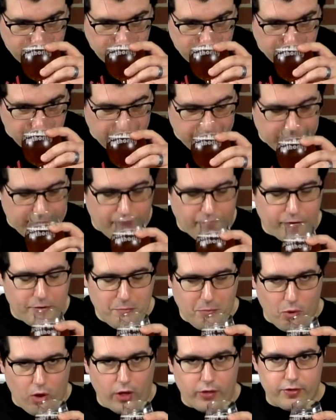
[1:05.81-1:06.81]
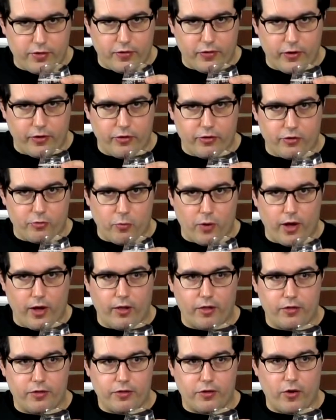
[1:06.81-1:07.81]
But there's definitely malts in there as
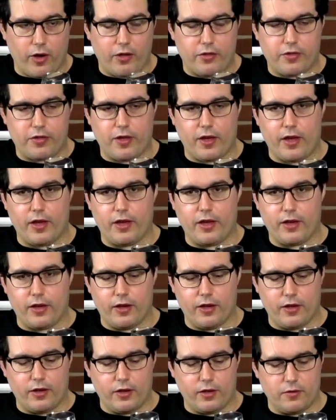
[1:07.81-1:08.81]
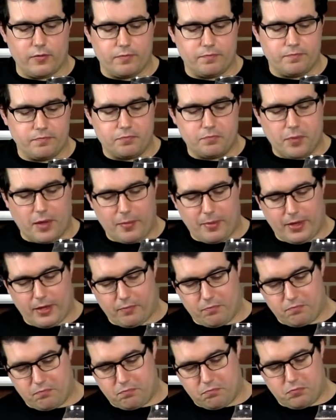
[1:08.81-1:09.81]
well. So I'd say uh, maybe
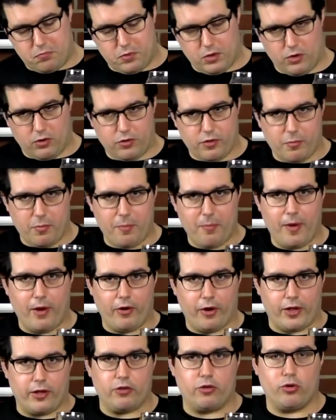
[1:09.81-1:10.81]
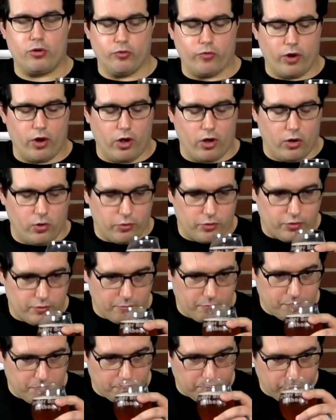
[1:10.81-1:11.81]
you know, some American two row, some
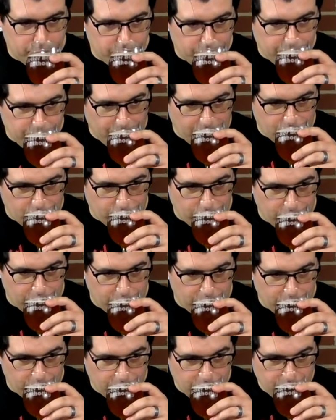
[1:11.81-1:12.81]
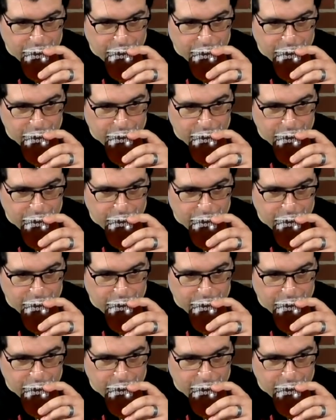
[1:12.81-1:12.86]
specialty.